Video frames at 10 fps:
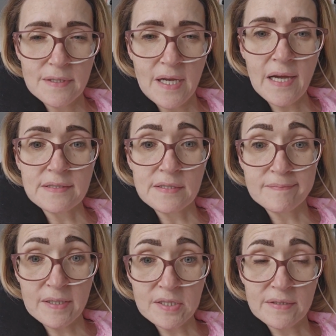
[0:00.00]
it has a
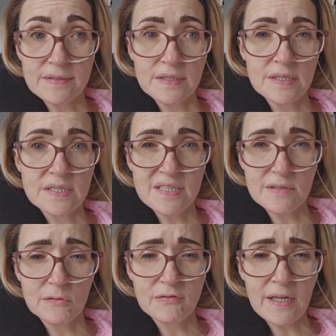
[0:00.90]
specialist
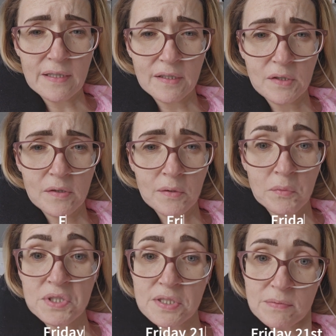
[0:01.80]
intestinal failure
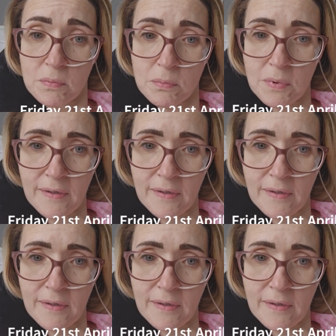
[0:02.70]
unit which is